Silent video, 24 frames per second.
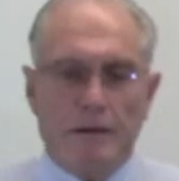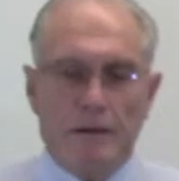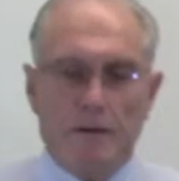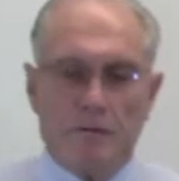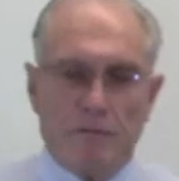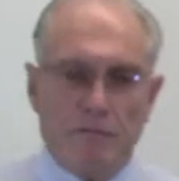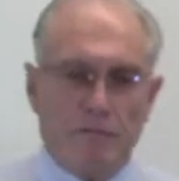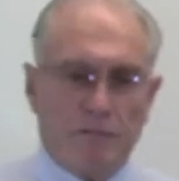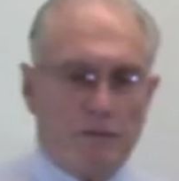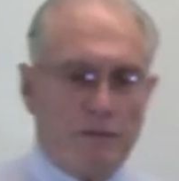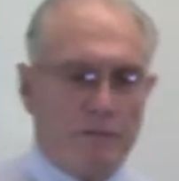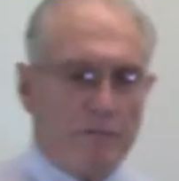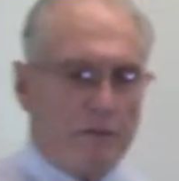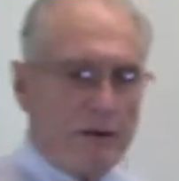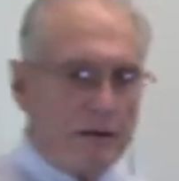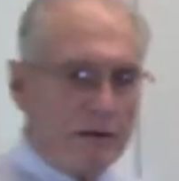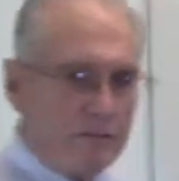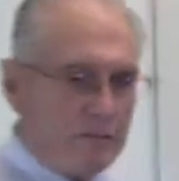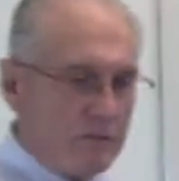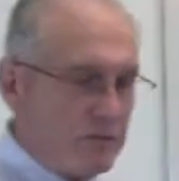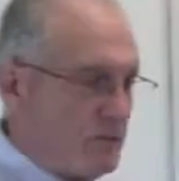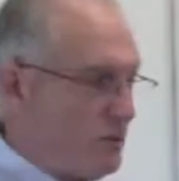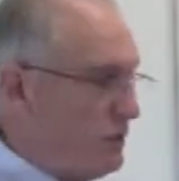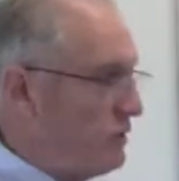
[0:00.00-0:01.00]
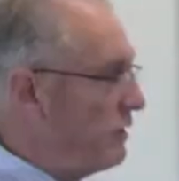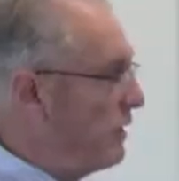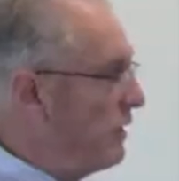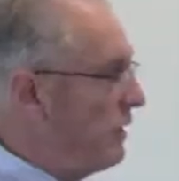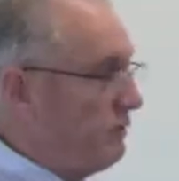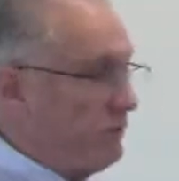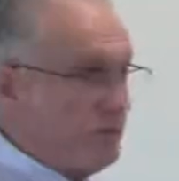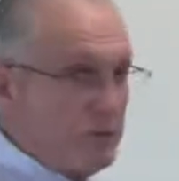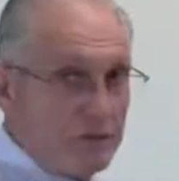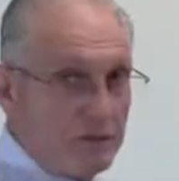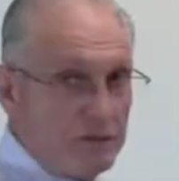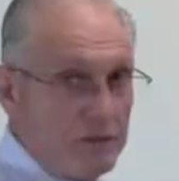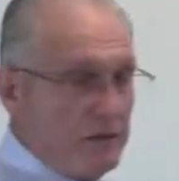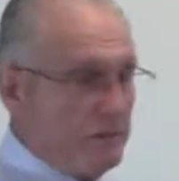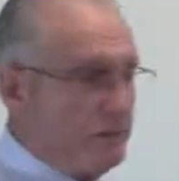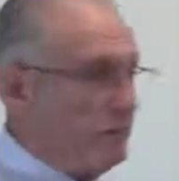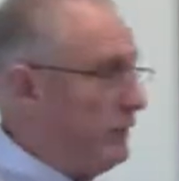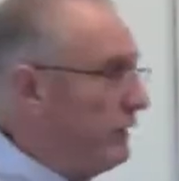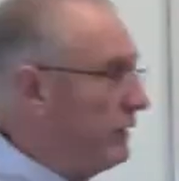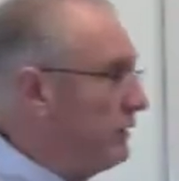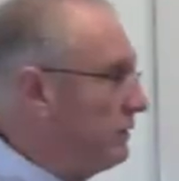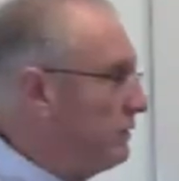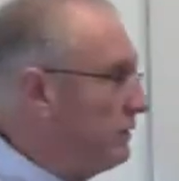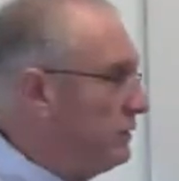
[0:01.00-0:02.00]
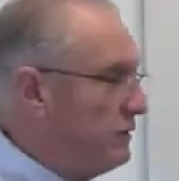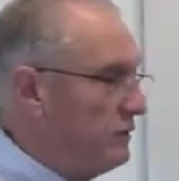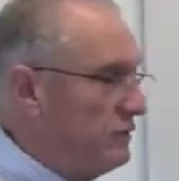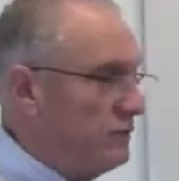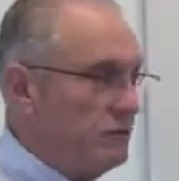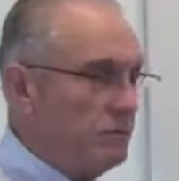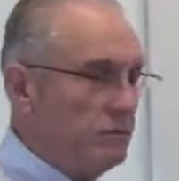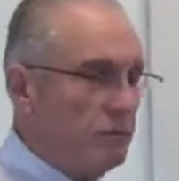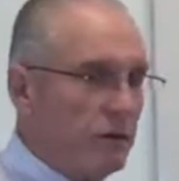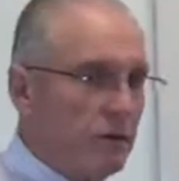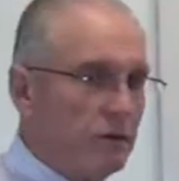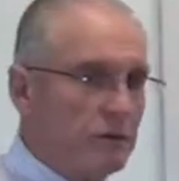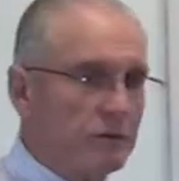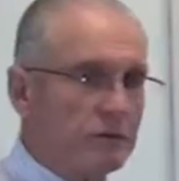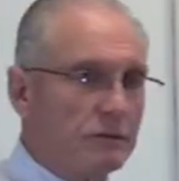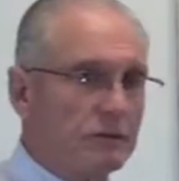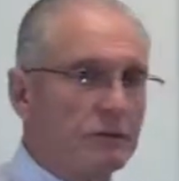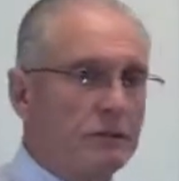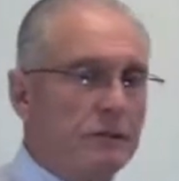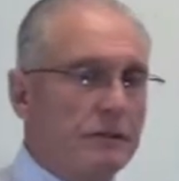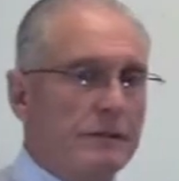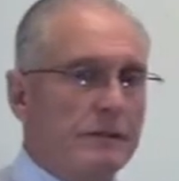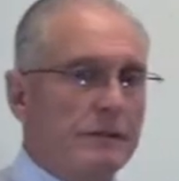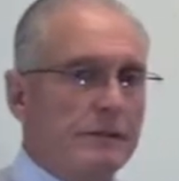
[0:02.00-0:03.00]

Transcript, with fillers: here in Fairfax, Virginia, and for Steve Gladis Leadership Partners.